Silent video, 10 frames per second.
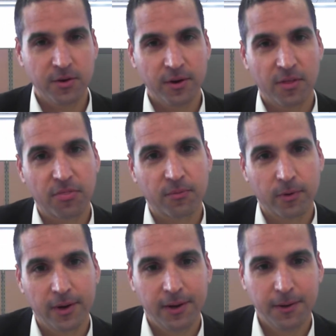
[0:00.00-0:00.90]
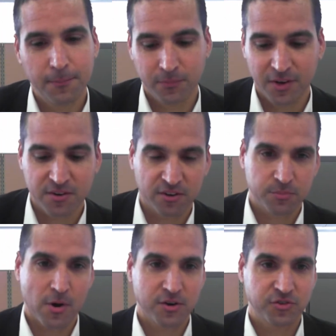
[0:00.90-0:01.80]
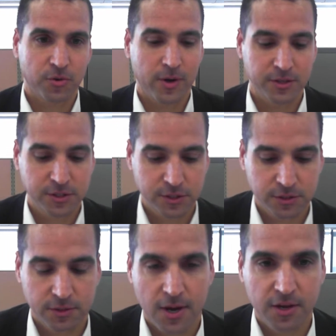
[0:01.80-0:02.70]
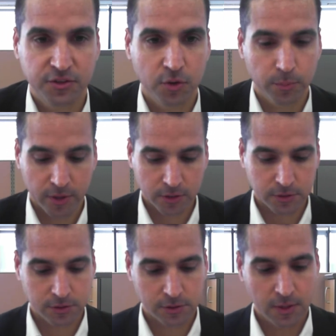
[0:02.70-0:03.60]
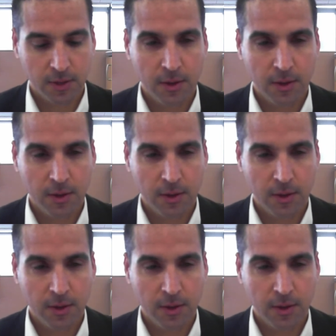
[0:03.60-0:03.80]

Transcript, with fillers: Unit 3 in your Smart Choice uh, 2 books.